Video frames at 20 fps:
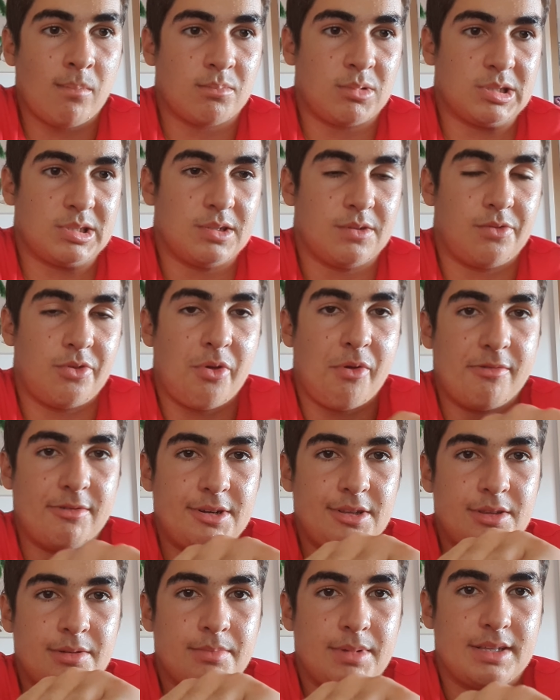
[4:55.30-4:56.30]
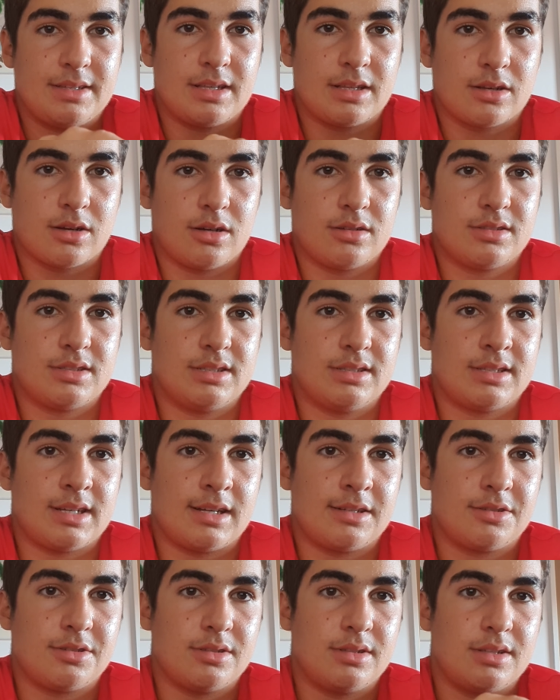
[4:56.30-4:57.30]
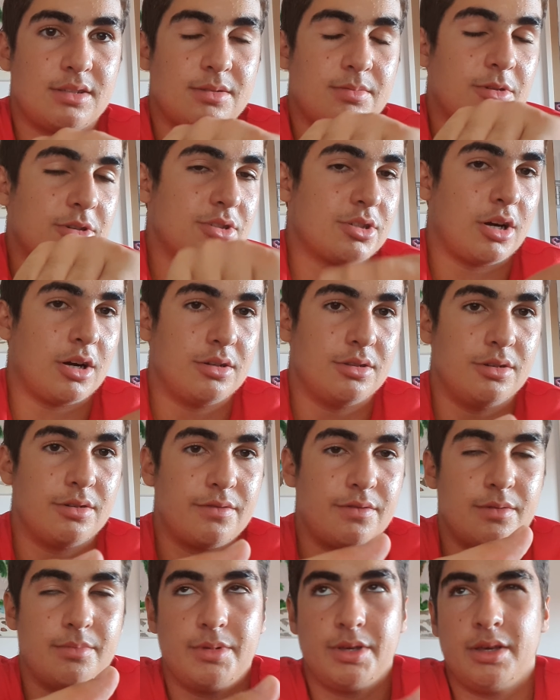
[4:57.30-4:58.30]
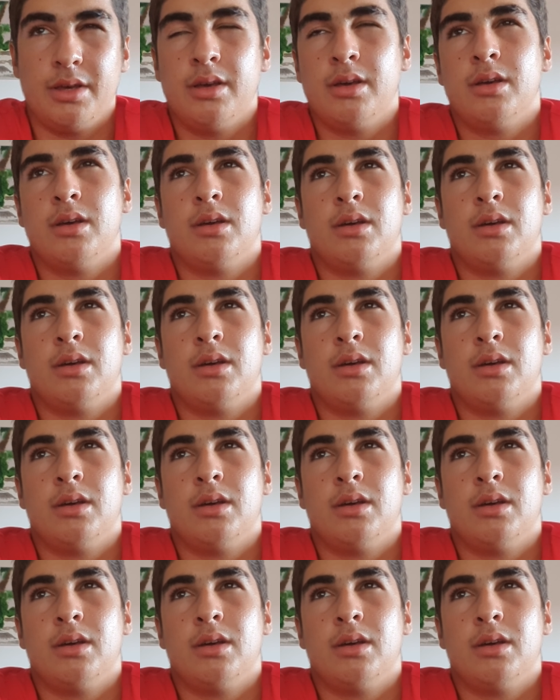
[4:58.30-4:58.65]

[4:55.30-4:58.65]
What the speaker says: But if you really maintain constant tension, it's much harder for me.